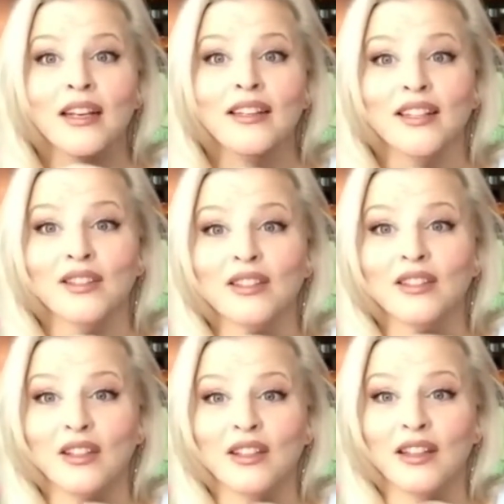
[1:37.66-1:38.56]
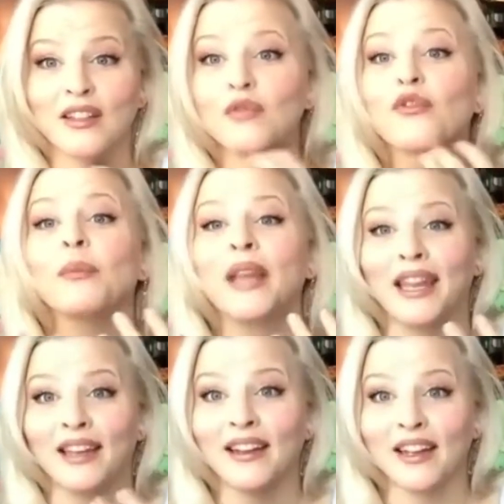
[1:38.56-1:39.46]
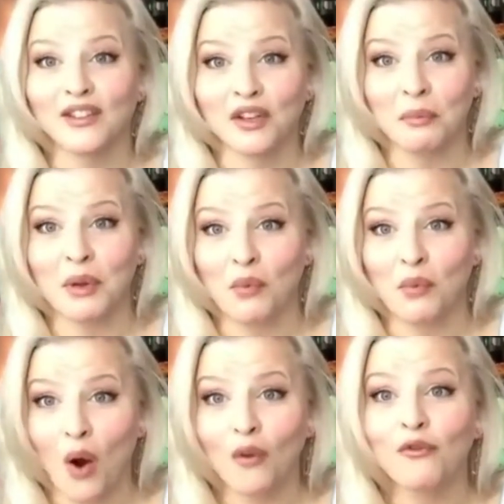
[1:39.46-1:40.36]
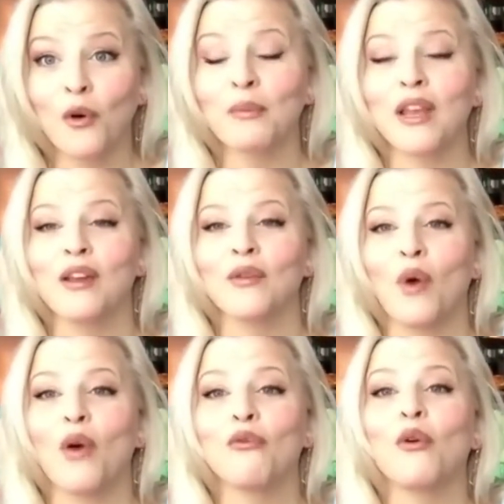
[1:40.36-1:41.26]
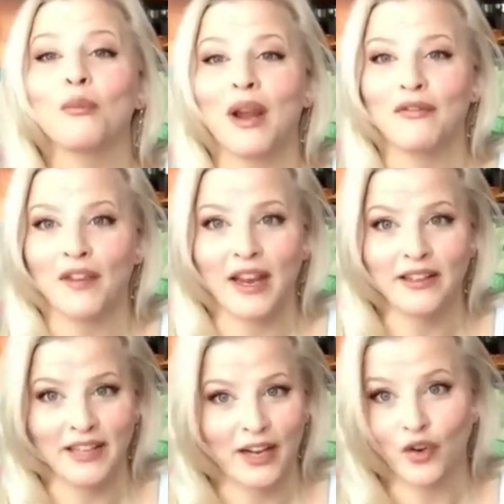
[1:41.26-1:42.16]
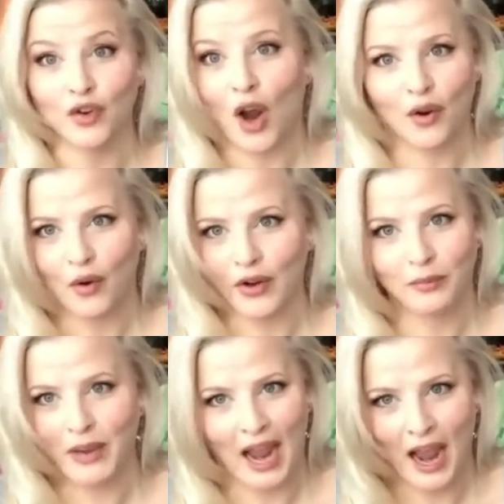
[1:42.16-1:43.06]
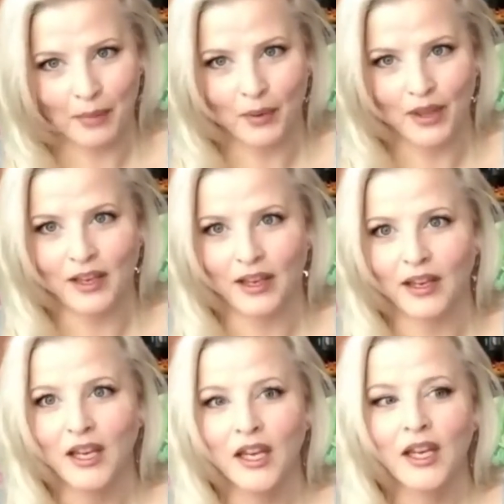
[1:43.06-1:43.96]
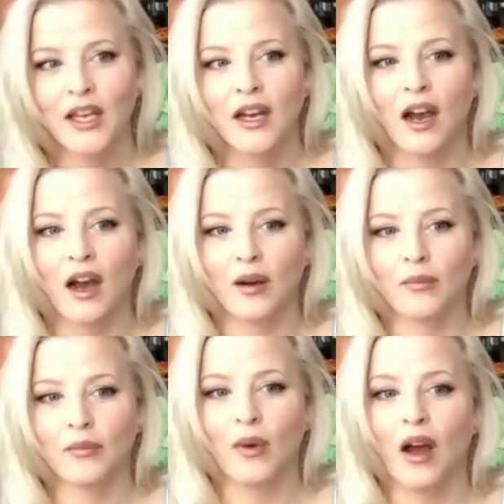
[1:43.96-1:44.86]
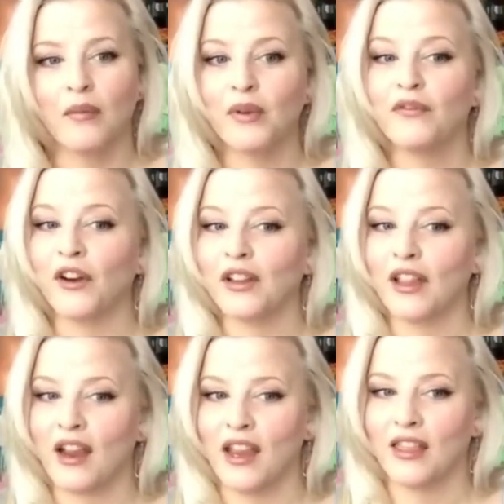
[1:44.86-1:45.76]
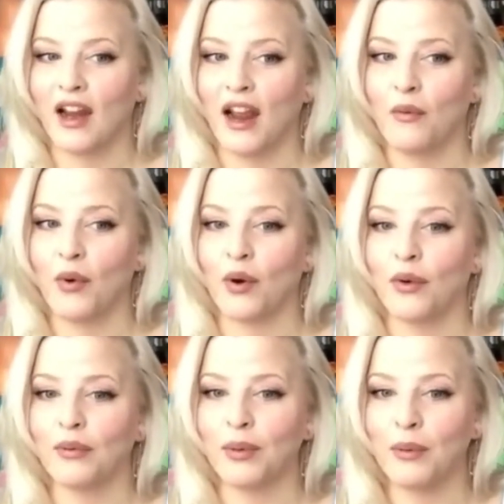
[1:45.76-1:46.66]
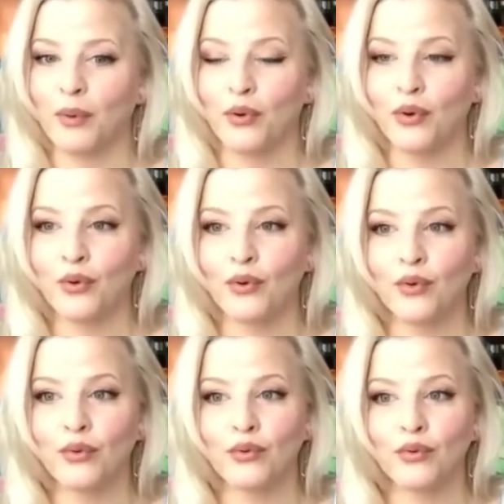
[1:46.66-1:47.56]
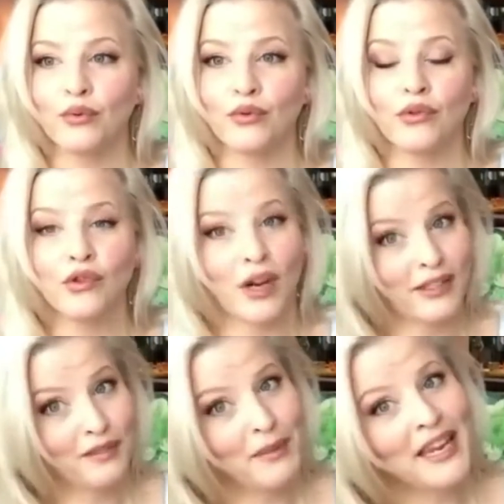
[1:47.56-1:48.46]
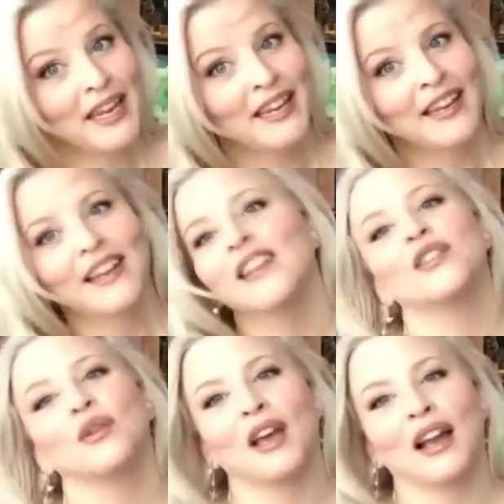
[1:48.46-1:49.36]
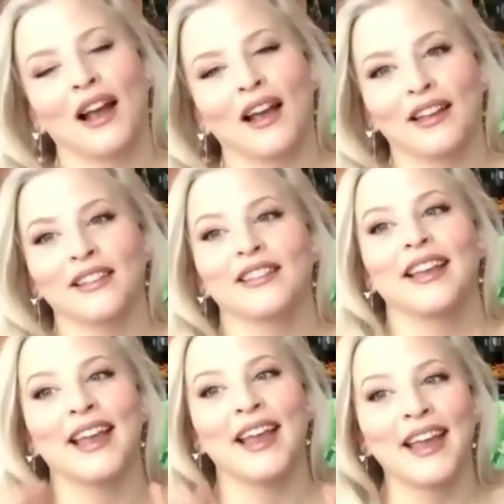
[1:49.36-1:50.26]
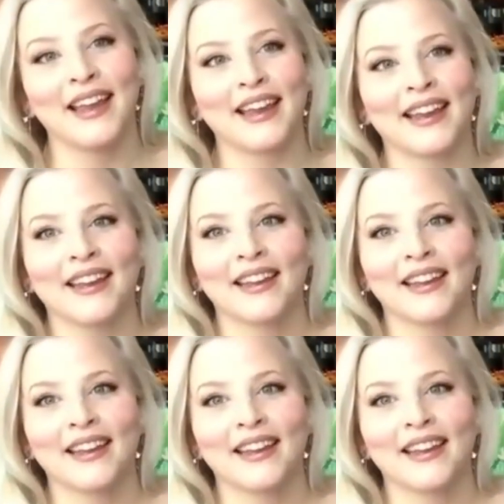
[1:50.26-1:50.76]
This, for me, it's going to be wrong for me, wrong for my face, and you're not going to be happy with it. I've been very lucky that I work with people who trust me so that I can say, hey,